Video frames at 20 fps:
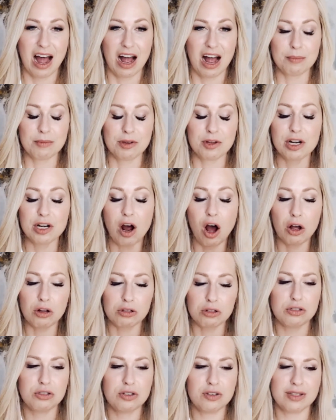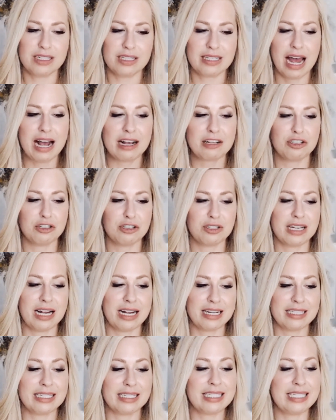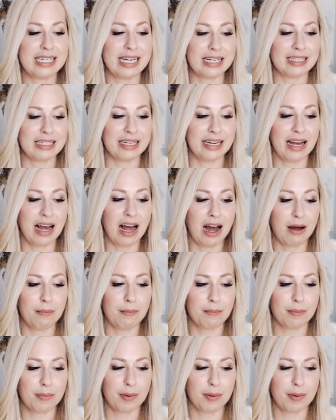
You can also do this exercise standing up,